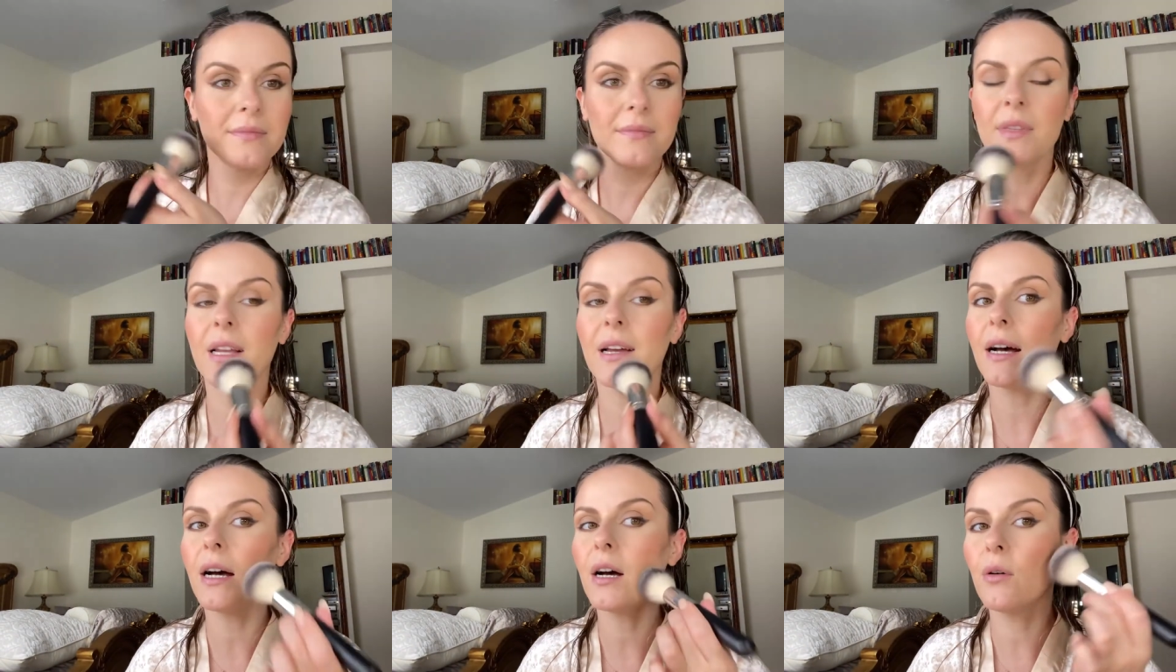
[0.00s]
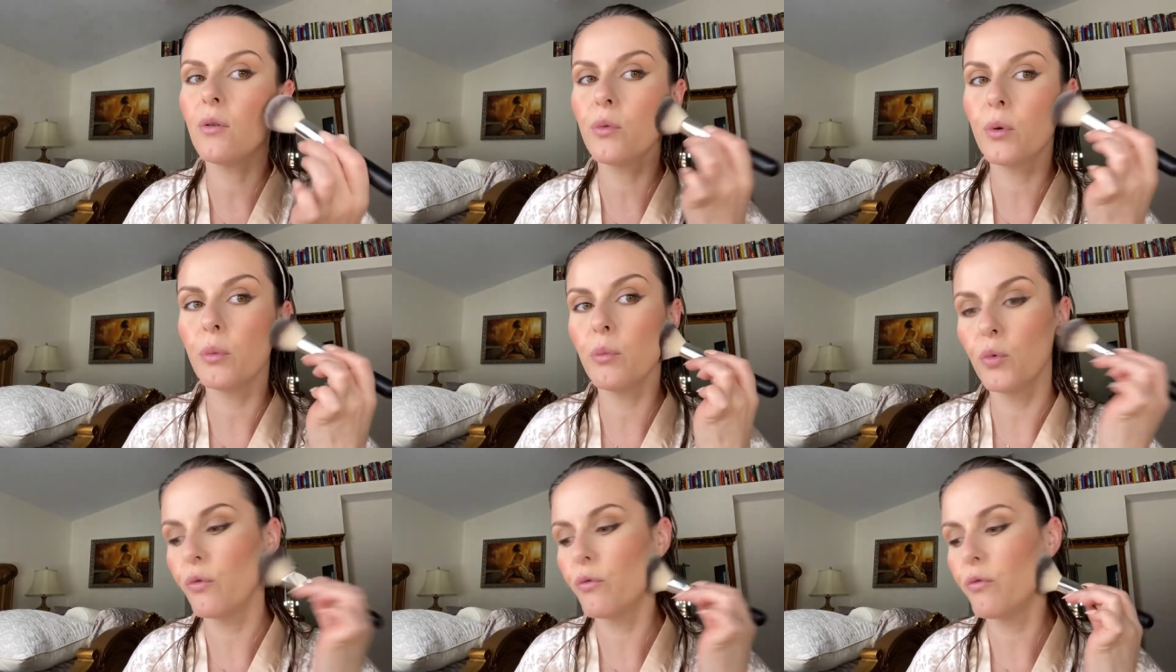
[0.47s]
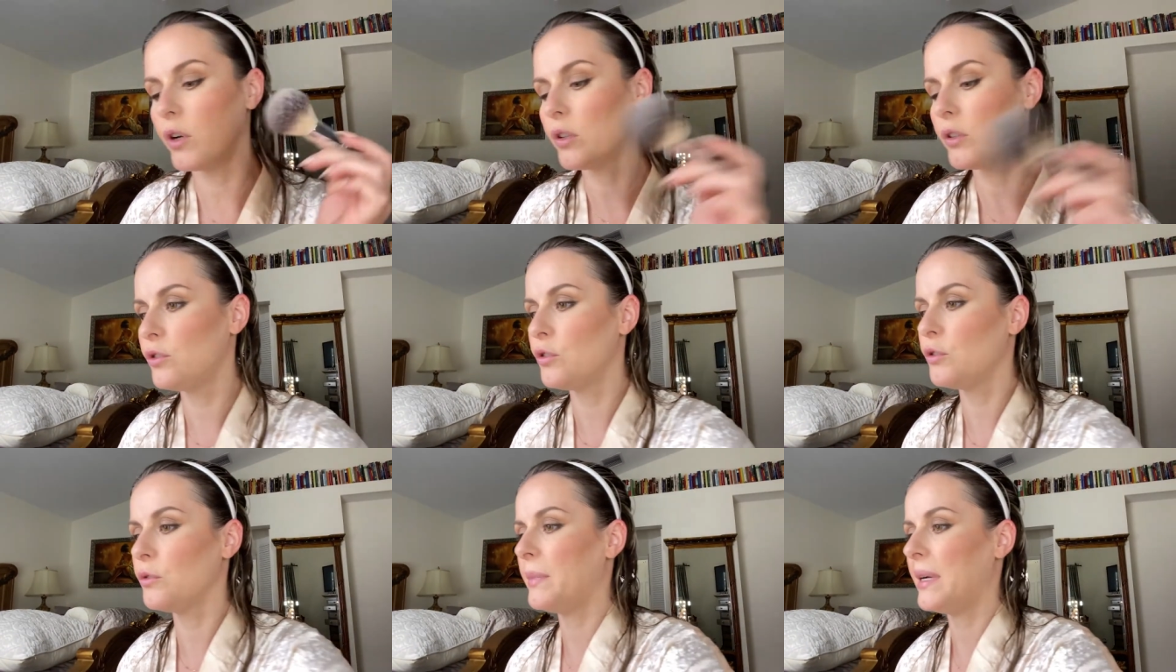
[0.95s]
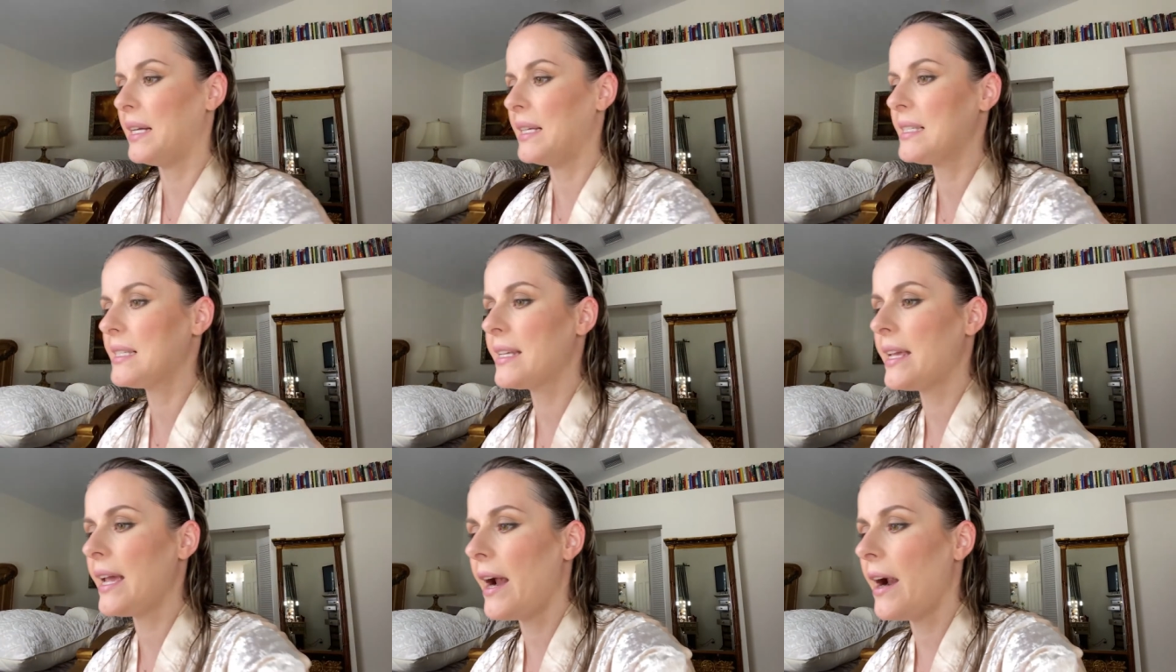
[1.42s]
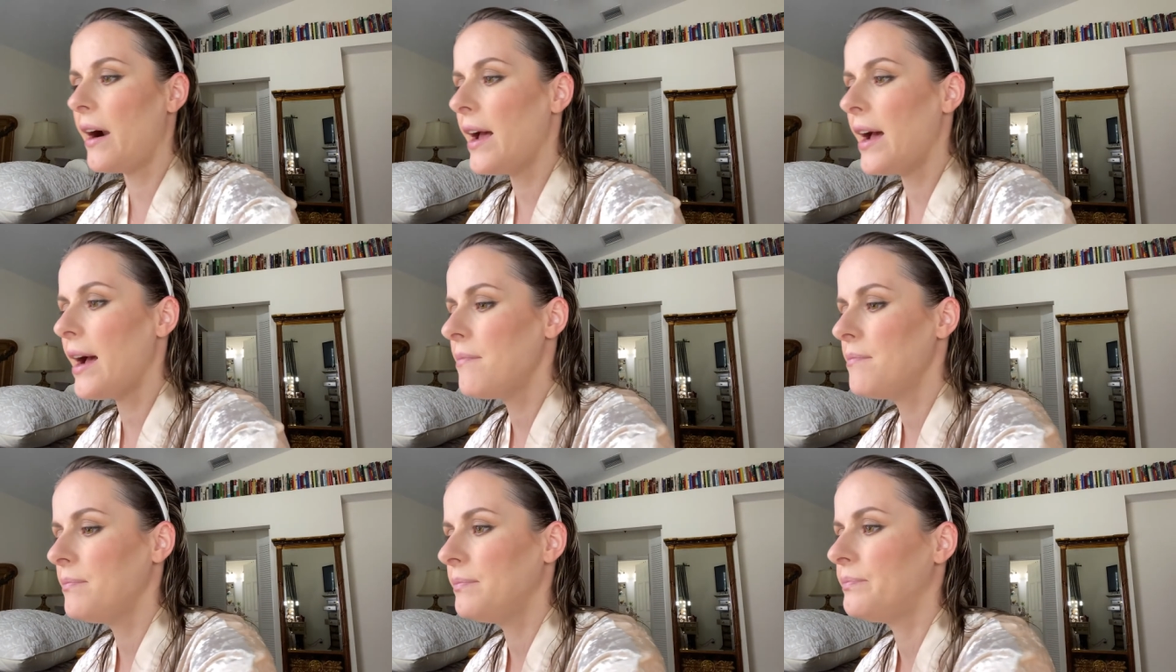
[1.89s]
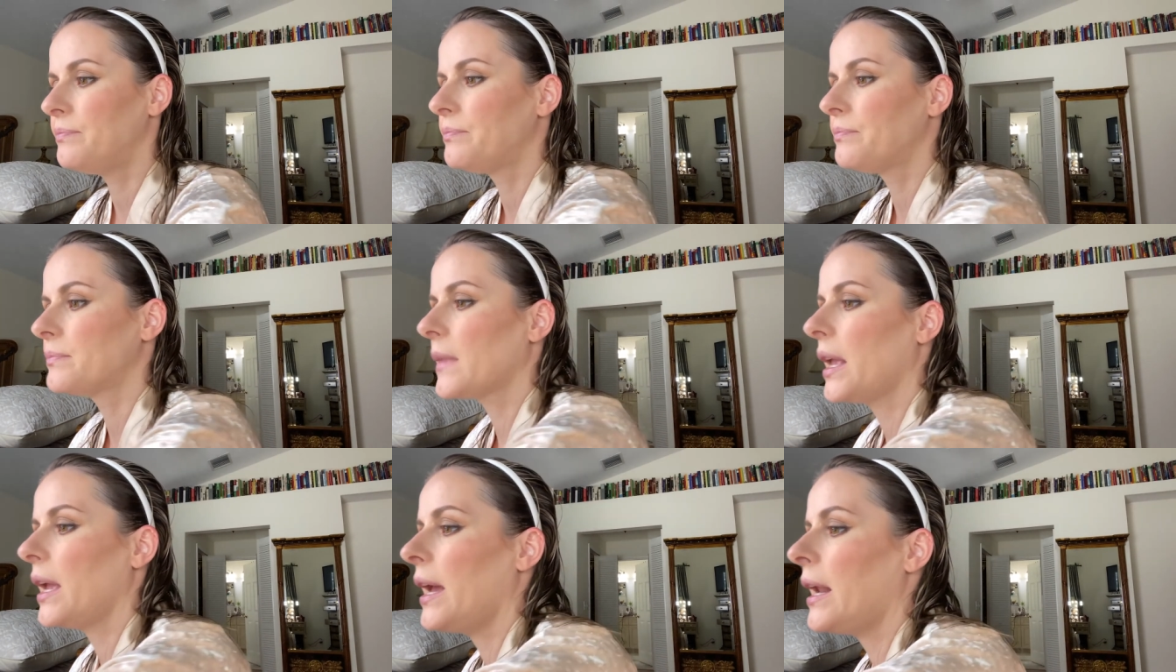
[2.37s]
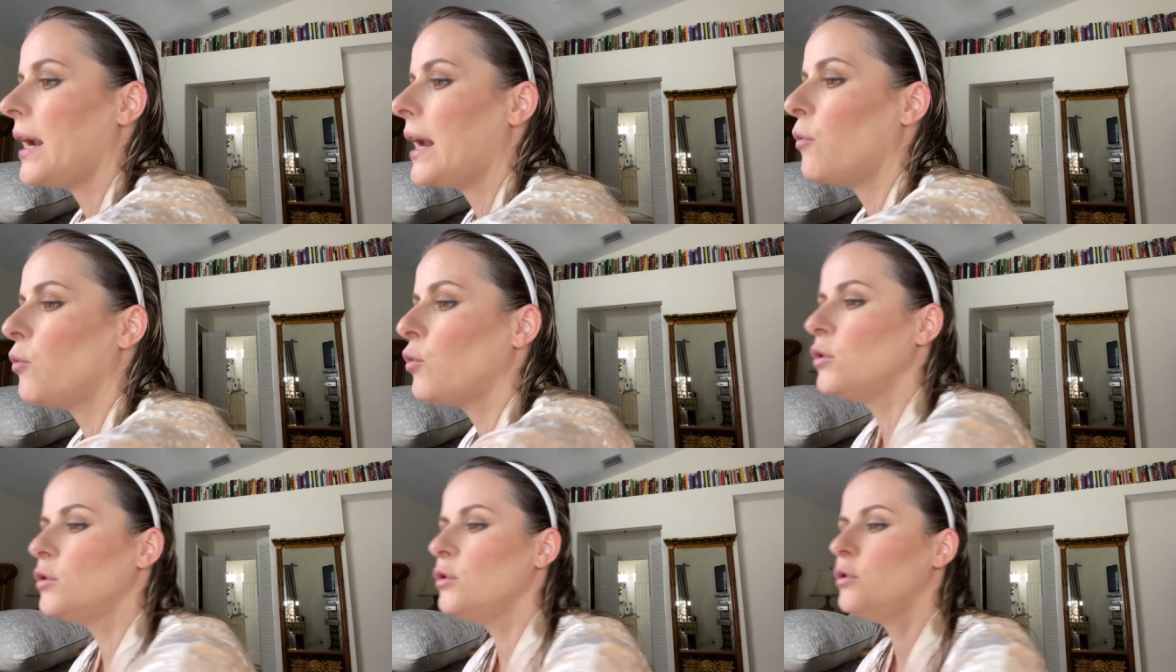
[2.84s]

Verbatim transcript: Now we'll move on to mascara, and I will